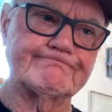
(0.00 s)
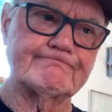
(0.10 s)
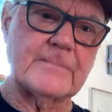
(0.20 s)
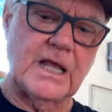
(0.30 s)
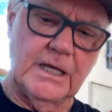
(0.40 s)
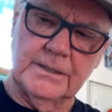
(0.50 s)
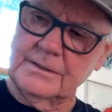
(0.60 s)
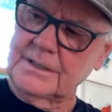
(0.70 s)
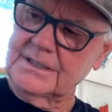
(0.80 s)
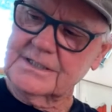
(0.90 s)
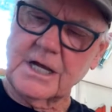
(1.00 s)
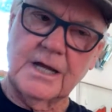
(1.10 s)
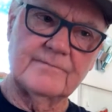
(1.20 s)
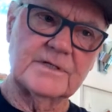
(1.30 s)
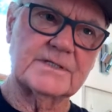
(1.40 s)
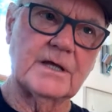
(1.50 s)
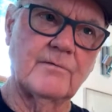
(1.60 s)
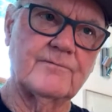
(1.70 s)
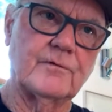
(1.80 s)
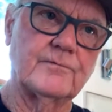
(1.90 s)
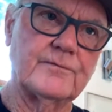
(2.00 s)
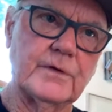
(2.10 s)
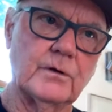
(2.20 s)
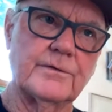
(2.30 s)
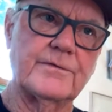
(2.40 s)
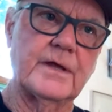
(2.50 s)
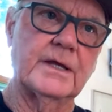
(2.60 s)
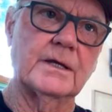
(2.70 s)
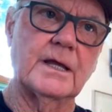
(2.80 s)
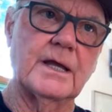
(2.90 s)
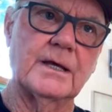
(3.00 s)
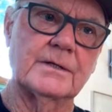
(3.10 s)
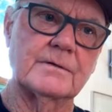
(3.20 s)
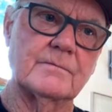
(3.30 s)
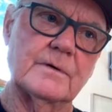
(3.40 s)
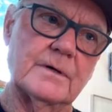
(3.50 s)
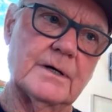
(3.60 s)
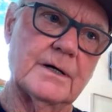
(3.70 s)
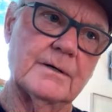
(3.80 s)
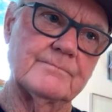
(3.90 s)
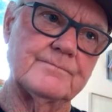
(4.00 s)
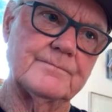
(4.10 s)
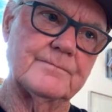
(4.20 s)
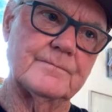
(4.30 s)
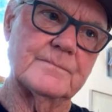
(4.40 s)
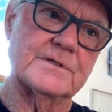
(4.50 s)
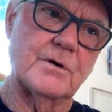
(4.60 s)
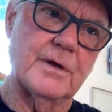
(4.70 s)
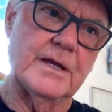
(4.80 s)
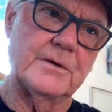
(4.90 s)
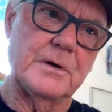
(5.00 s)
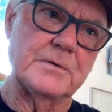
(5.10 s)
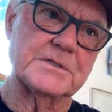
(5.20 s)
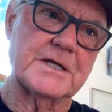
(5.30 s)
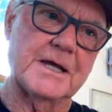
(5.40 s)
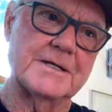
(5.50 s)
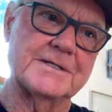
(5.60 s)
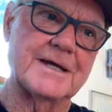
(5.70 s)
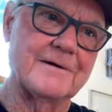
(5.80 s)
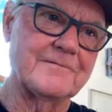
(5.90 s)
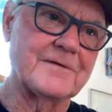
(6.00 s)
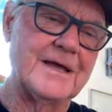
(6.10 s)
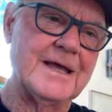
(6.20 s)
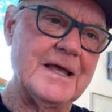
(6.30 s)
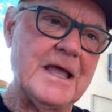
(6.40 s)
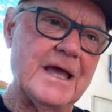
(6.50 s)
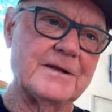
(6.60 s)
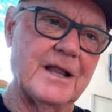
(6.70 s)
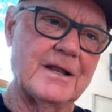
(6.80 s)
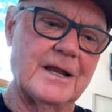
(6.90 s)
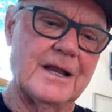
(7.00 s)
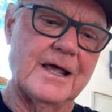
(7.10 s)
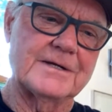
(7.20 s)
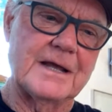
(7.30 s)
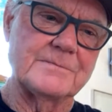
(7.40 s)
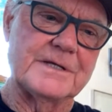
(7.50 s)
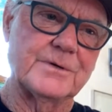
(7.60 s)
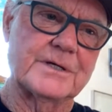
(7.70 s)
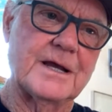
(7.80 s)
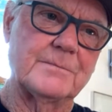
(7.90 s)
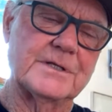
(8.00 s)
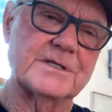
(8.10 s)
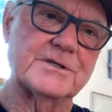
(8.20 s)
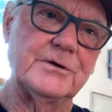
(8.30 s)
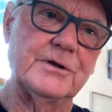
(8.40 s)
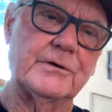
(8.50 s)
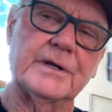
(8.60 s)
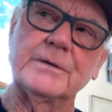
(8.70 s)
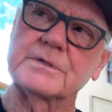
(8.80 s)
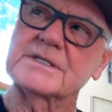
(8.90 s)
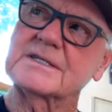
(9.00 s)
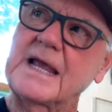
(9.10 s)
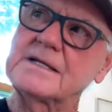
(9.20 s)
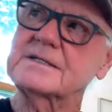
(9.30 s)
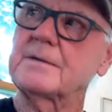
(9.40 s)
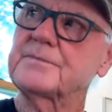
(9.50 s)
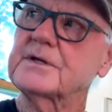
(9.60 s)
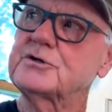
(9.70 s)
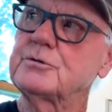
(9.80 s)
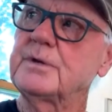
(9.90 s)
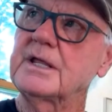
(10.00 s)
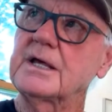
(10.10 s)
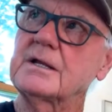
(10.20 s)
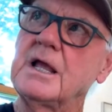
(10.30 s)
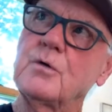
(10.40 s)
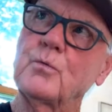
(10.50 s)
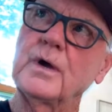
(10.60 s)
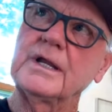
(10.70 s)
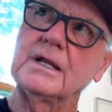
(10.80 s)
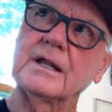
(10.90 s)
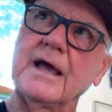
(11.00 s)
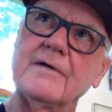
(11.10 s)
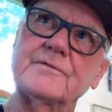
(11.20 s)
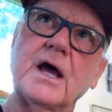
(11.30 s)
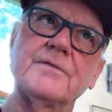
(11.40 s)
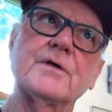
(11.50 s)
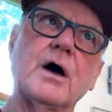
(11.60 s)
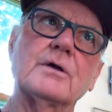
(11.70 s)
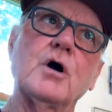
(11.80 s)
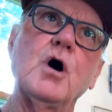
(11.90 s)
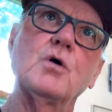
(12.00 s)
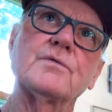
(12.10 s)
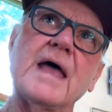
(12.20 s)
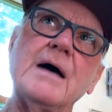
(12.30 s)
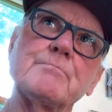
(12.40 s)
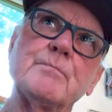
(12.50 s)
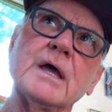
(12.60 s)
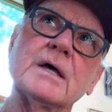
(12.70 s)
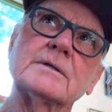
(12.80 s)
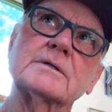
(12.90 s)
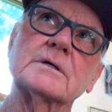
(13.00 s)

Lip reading: it's kind of a self-fulfilled thing. And so anyway, it was kind of tough. And a lot of times he would come in the studio and he would say something to me that when he left, I thought, oh, that meant